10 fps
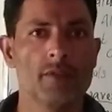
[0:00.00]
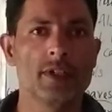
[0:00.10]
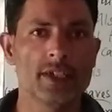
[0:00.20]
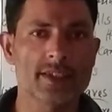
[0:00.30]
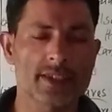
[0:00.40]

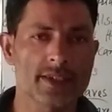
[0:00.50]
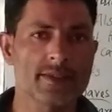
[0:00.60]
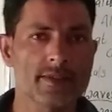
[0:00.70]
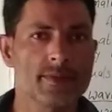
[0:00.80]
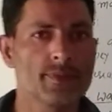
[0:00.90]
will
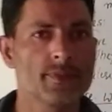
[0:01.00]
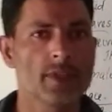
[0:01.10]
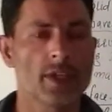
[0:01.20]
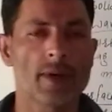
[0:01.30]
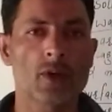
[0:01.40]
discuss
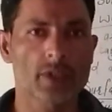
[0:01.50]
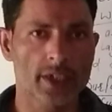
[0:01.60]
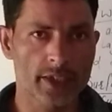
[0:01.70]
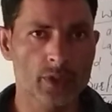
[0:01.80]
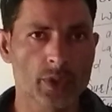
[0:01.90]
about
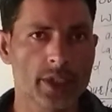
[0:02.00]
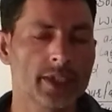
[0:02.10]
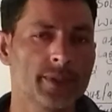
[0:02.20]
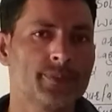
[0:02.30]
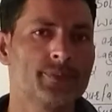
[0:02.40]
earthquake.